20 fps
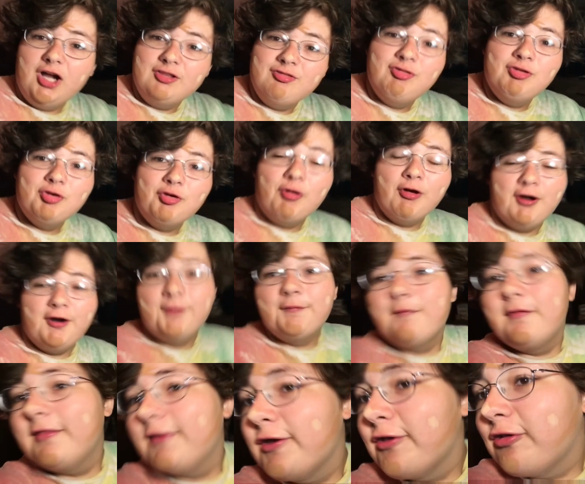contour,
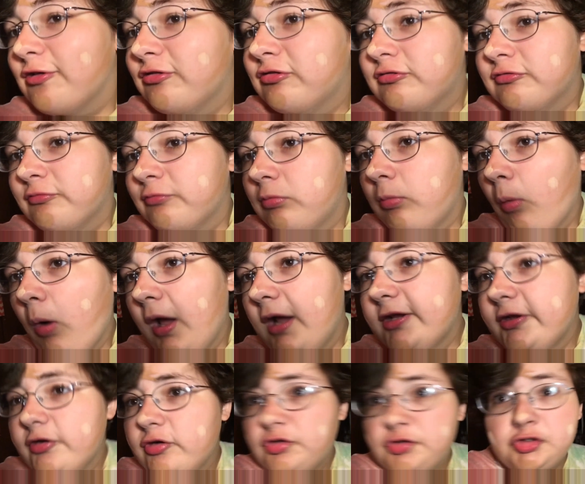and this is what
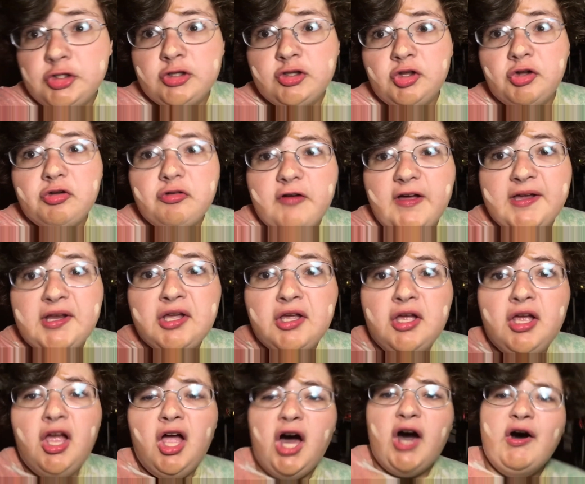you should look like.
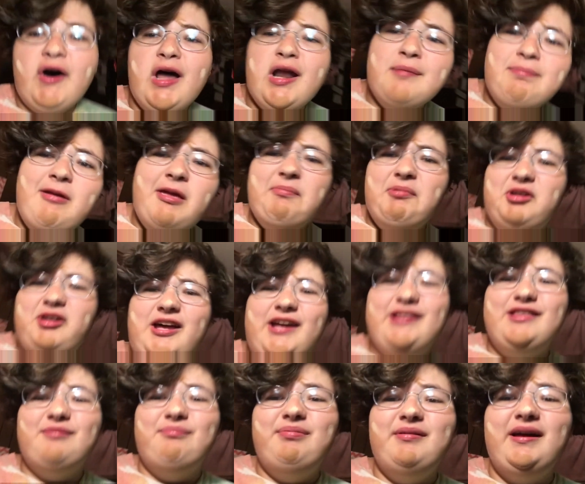A lot of people
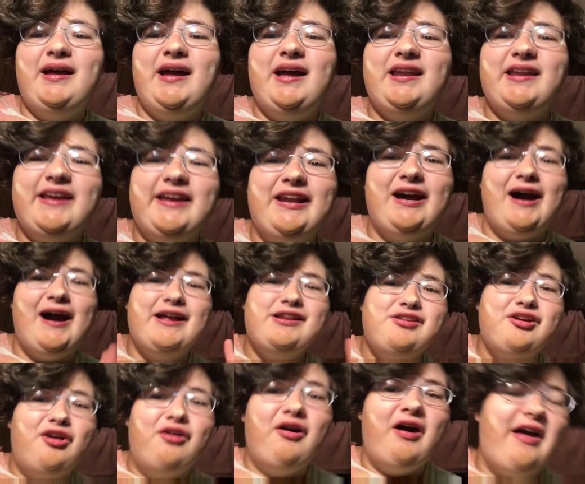like the blend, and I
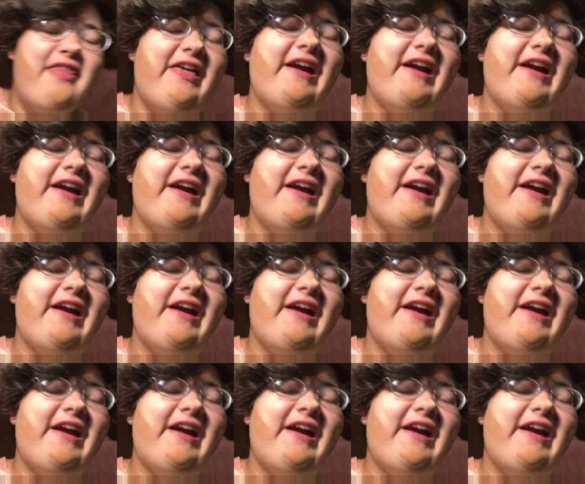don't. I